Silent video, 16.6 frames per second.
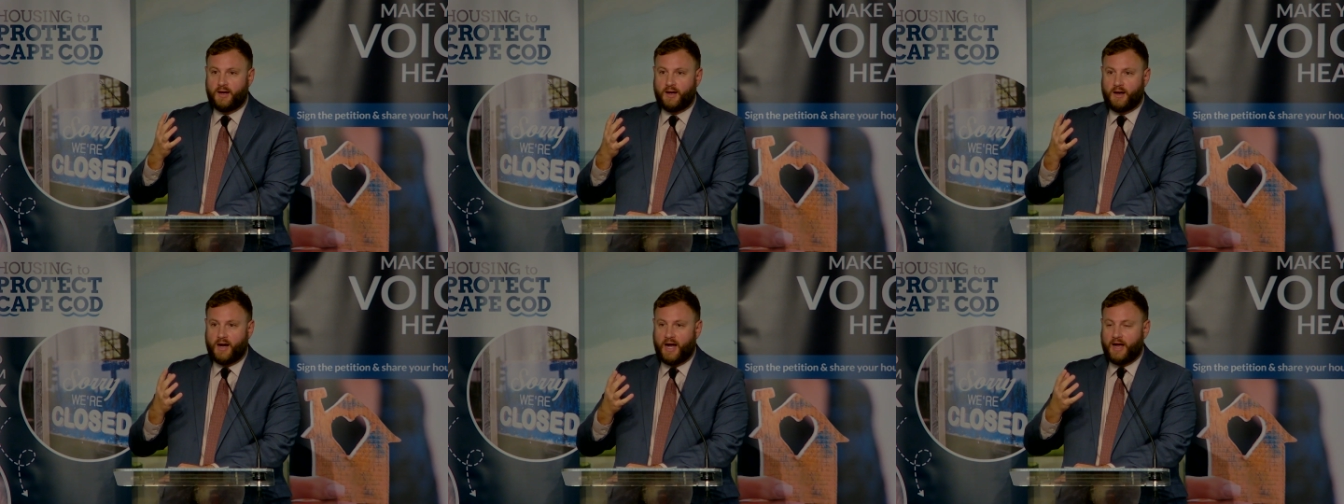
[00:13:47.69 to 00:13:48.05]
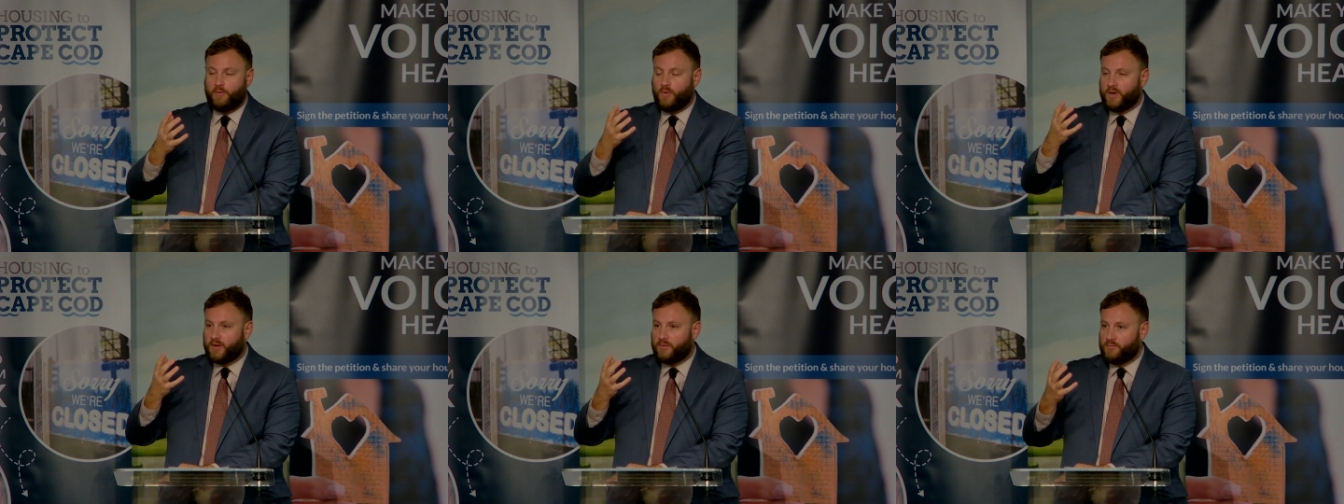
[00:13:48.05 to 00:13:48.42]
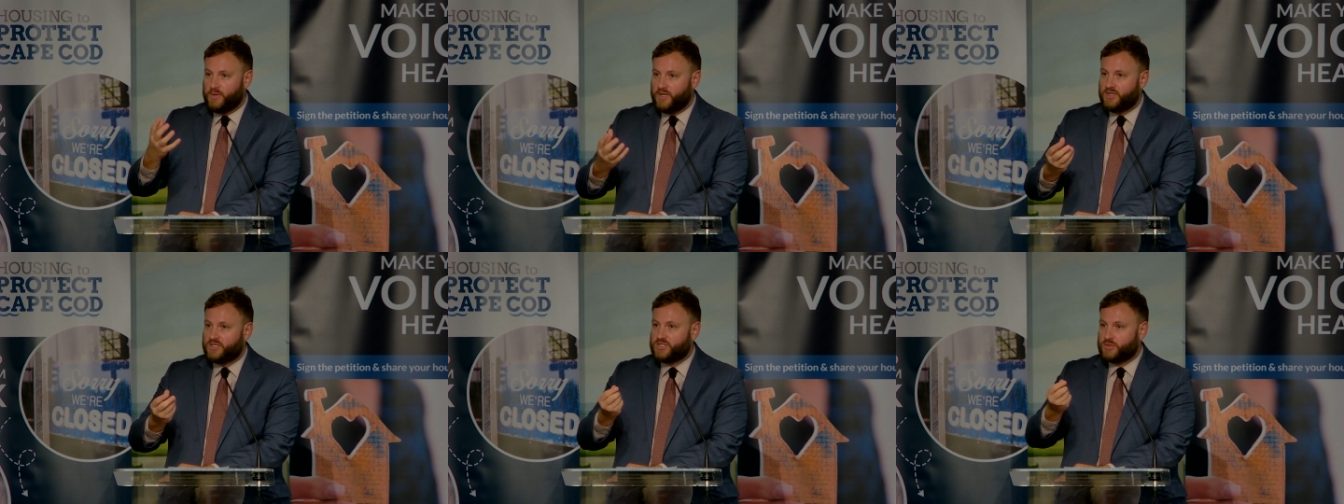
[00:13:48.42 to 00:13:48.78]
I want to
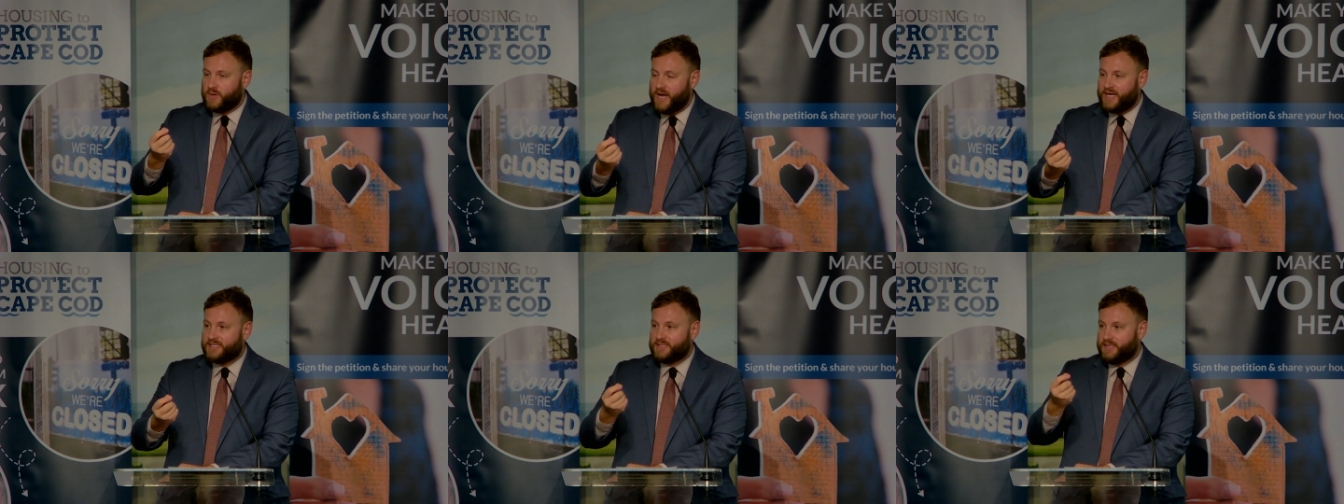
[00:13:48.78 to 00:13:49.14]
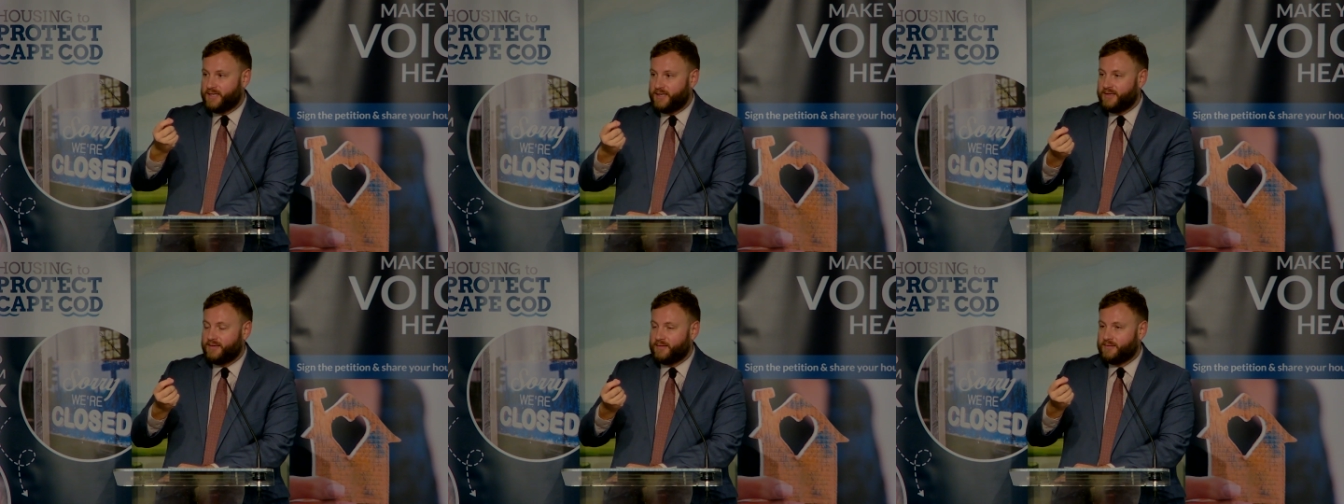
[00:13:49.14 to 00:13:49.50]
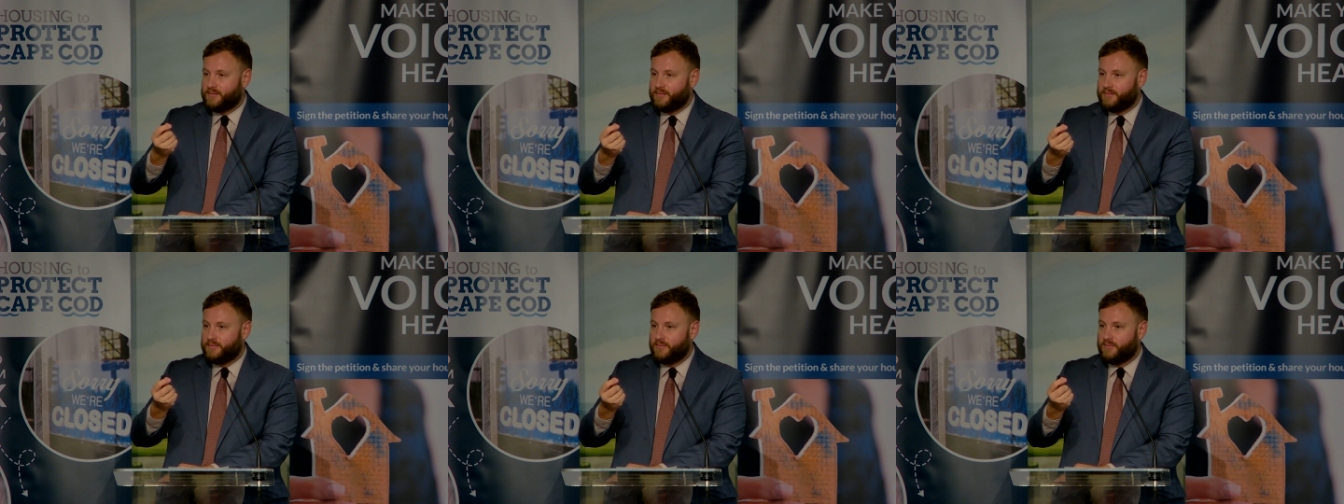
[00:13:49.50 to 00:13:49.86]
really stress that
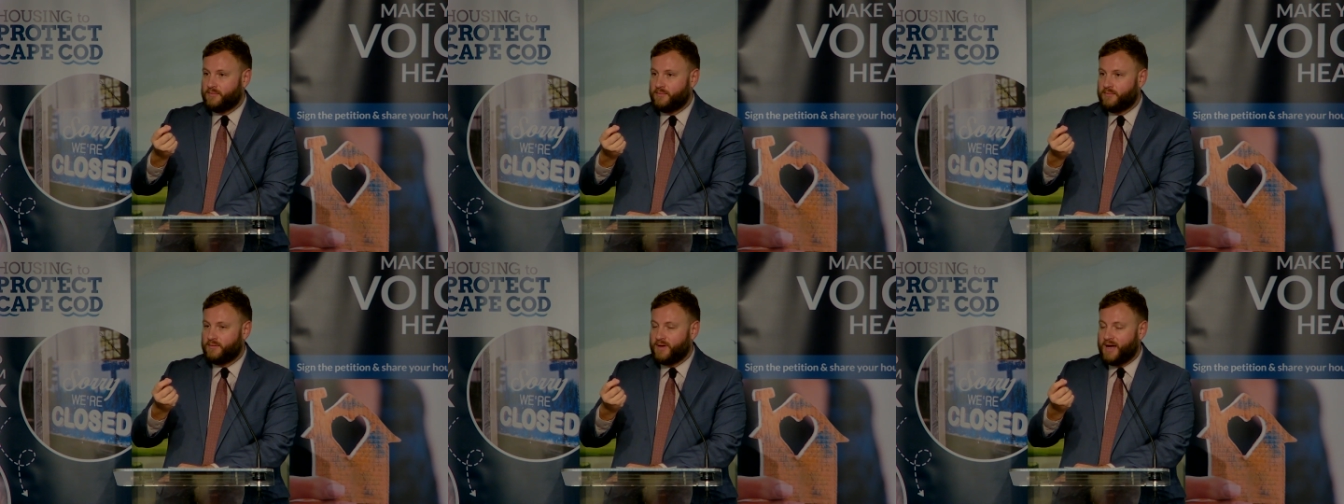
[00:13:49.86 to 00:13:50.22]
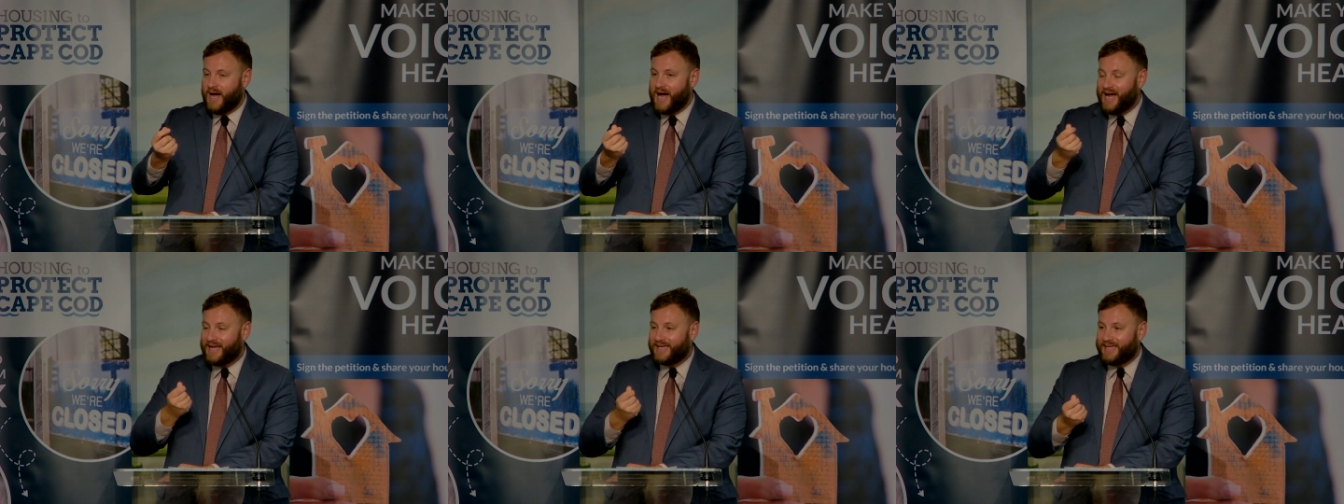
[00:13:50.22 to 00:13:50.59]
we